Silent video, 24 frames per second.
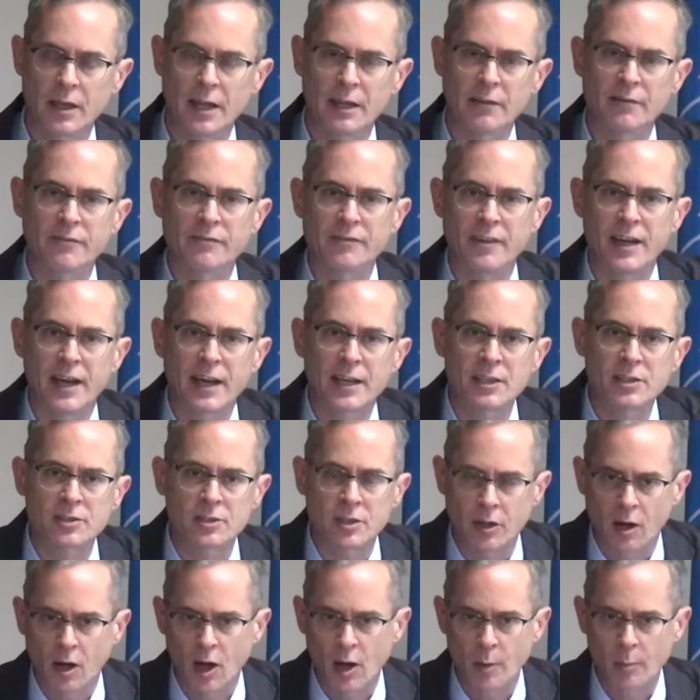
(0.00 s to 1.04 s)
effects
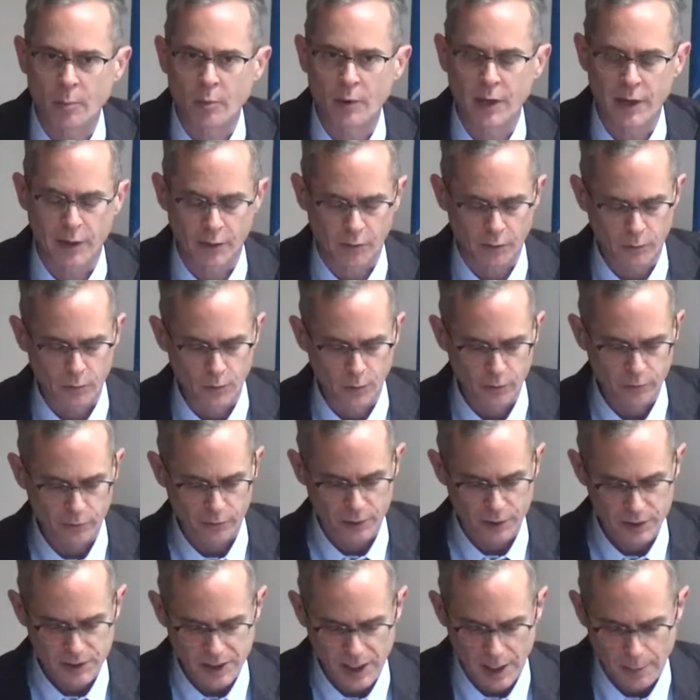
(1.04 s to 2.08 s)
that operate through, for
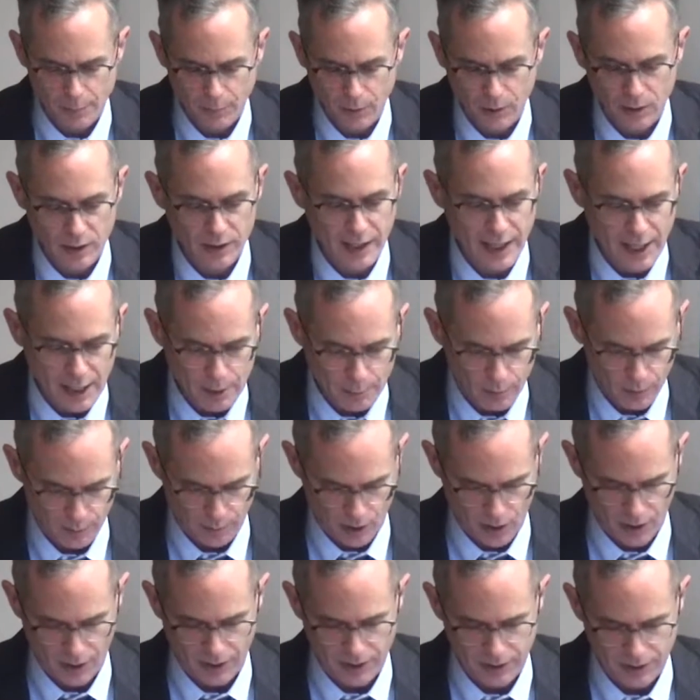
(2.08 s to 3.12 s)
example, labor
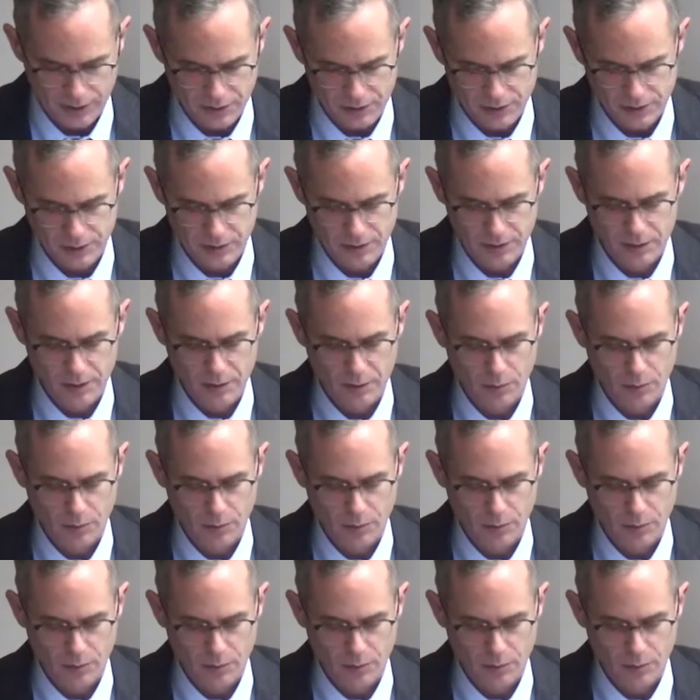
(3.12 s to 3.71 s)
markets,